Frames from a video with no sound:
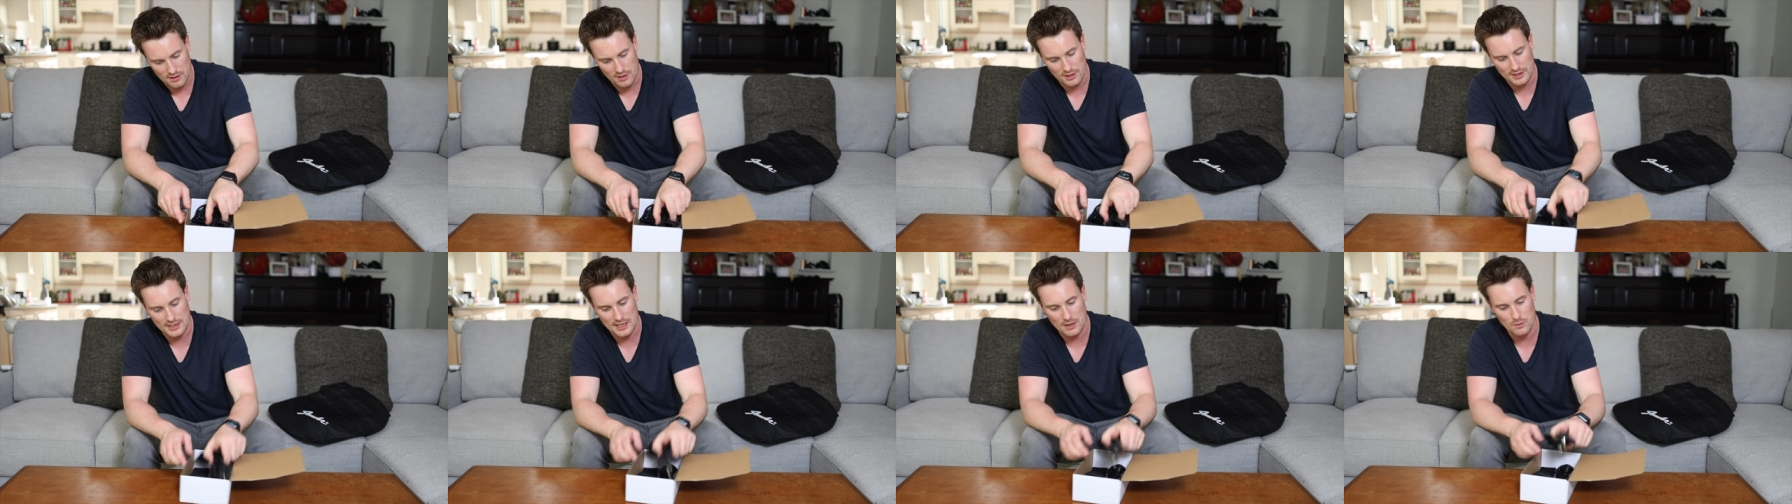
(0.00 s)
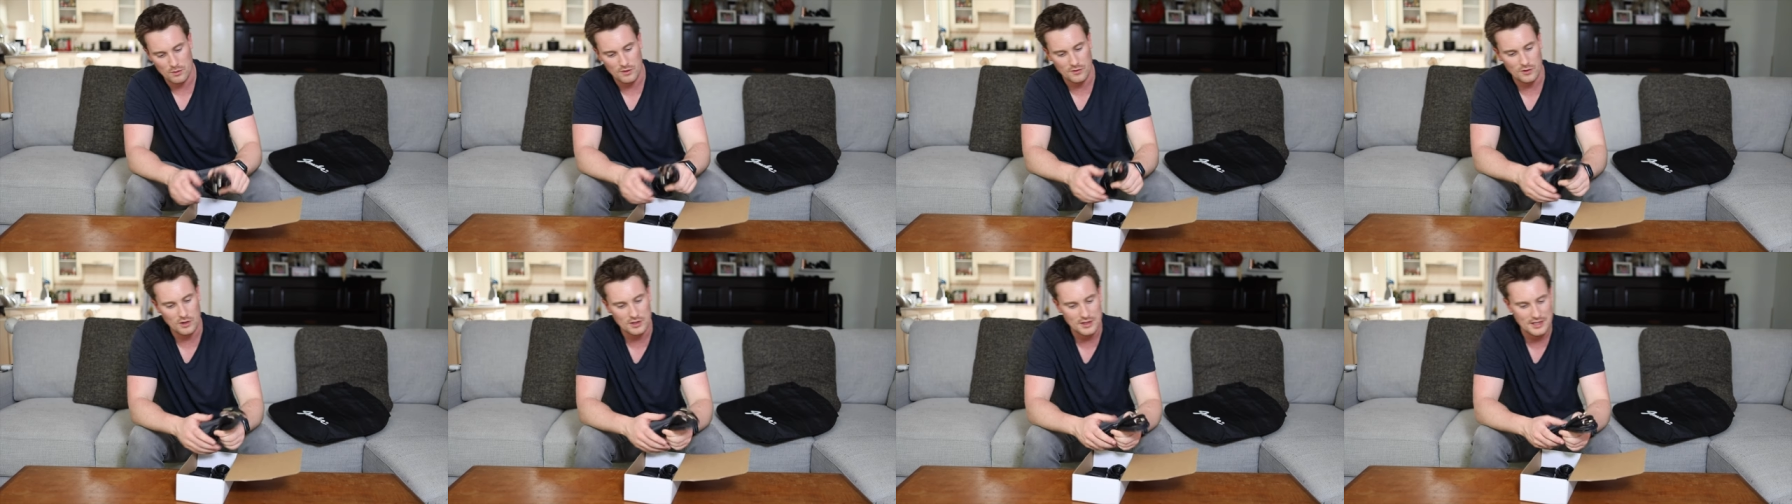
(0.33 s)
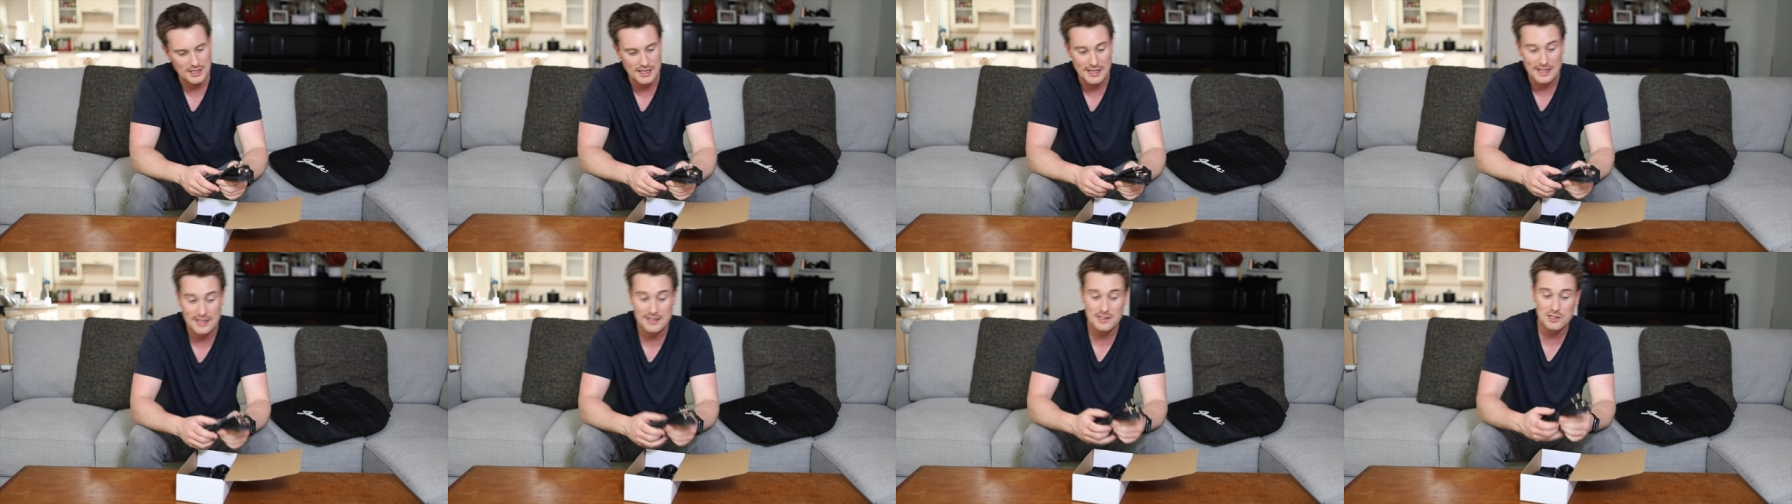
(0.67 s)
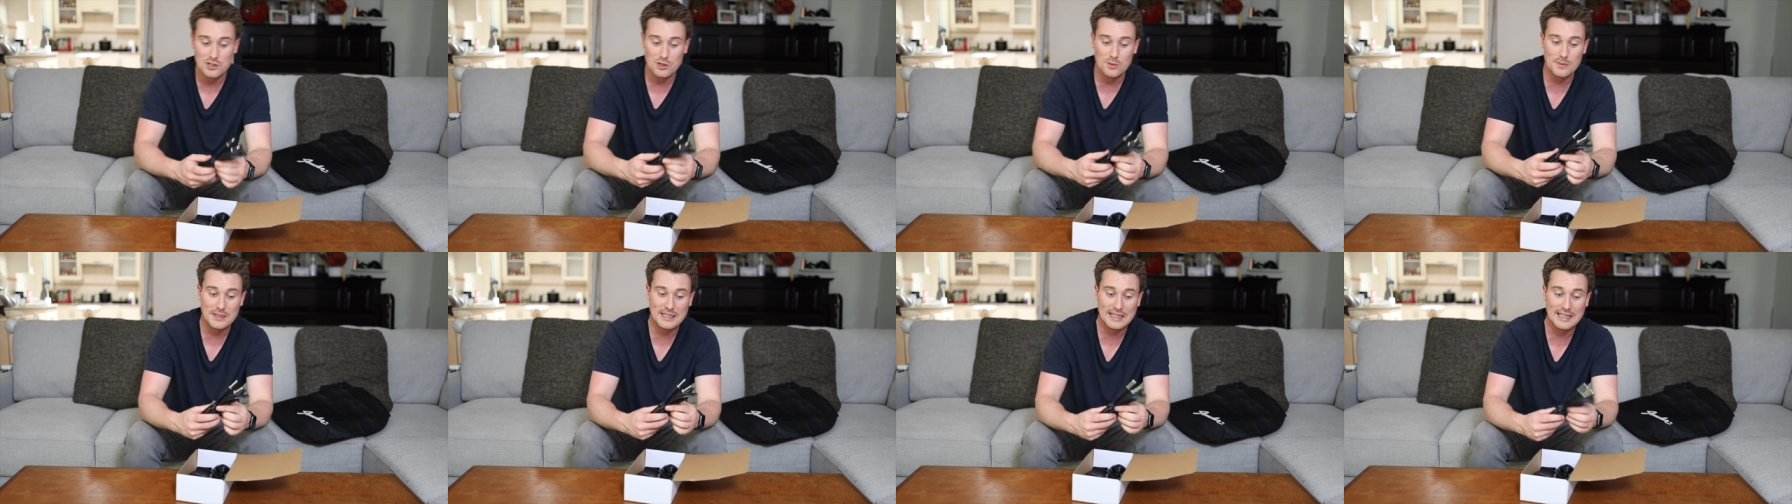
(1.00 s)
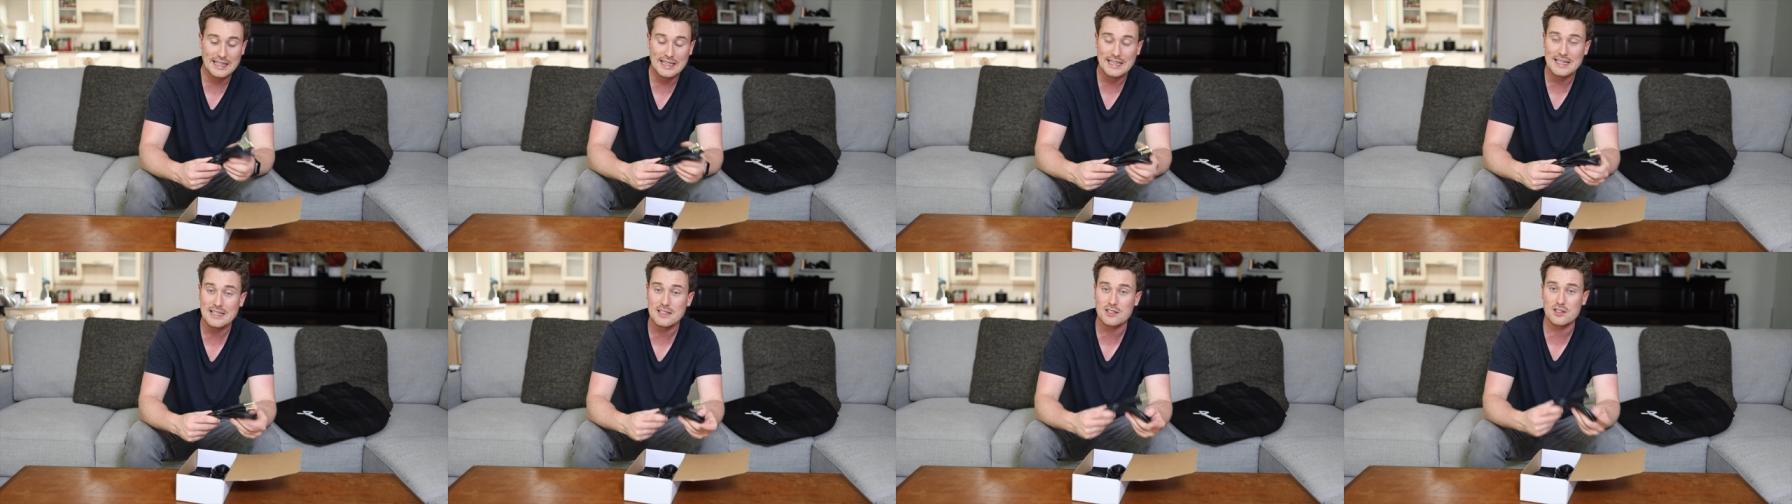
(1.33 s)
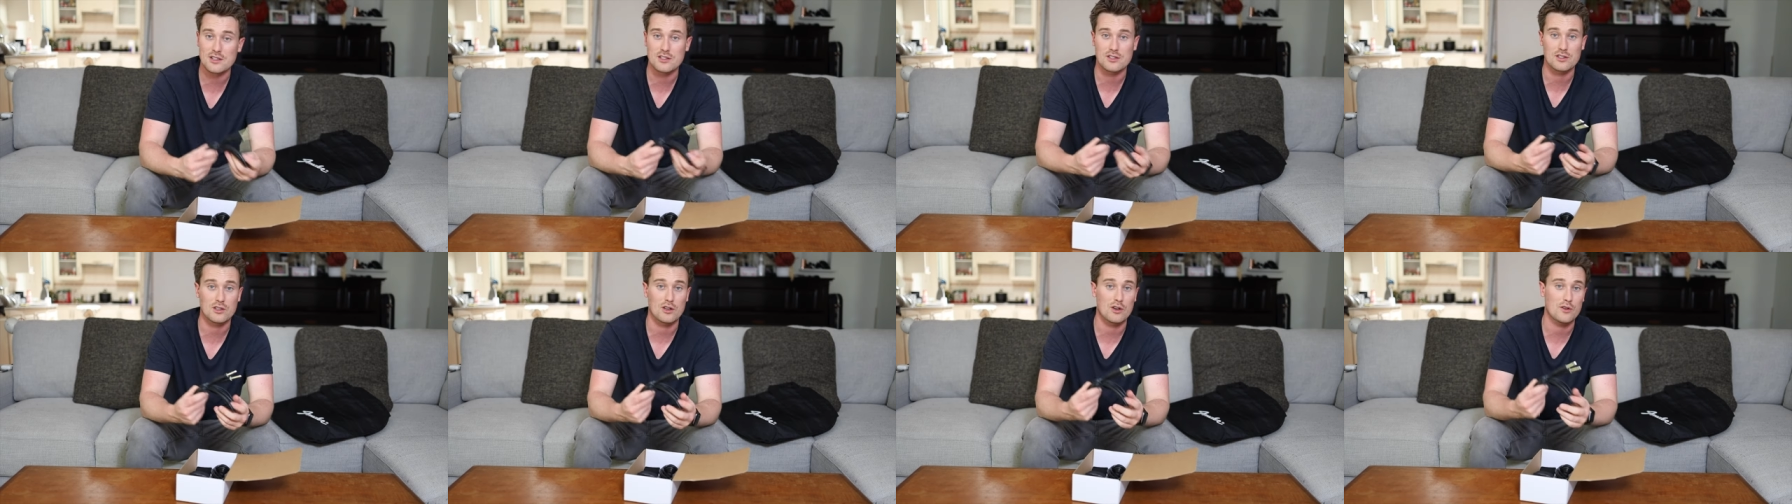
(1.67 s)
Okay, we've got the instrument lead, so
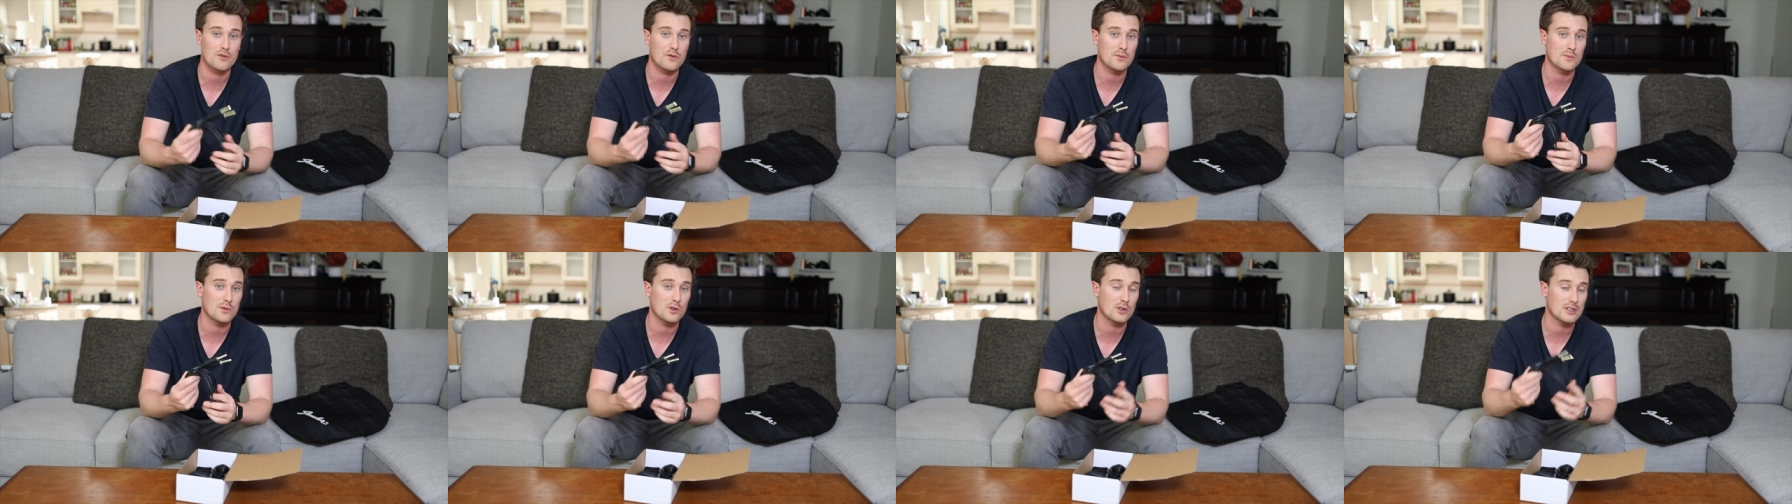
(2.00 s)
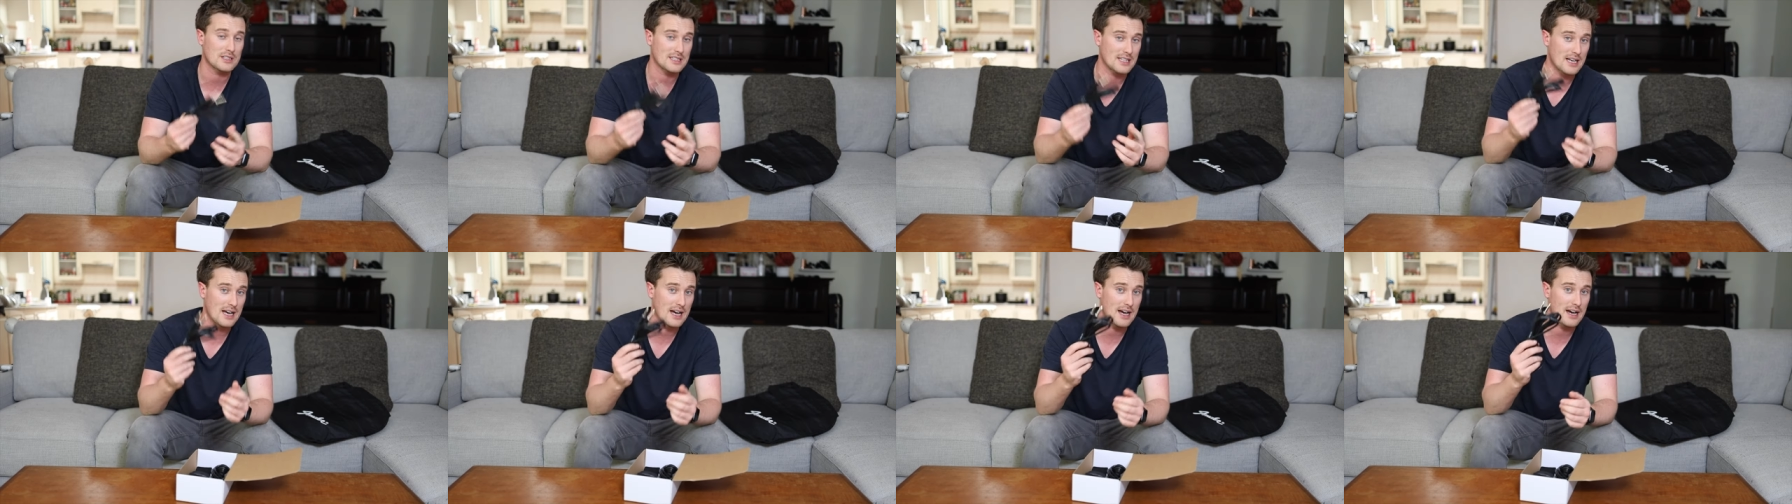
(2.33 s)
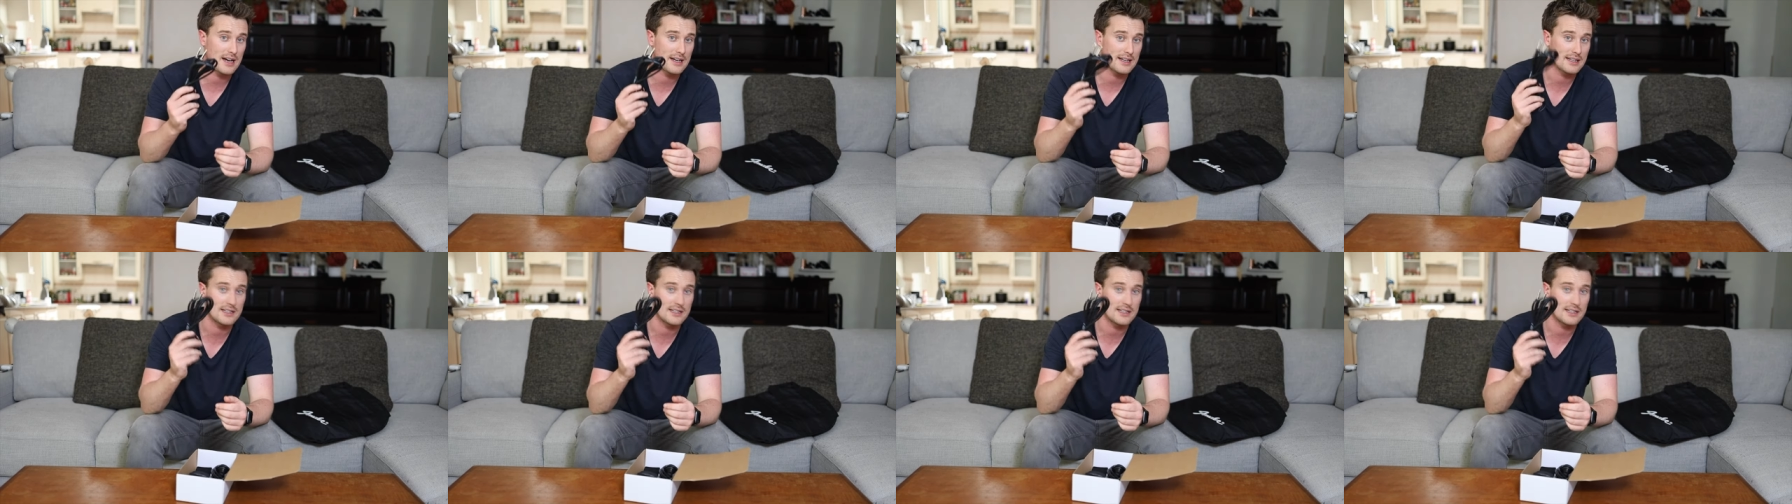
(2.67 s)
this will go from your guitar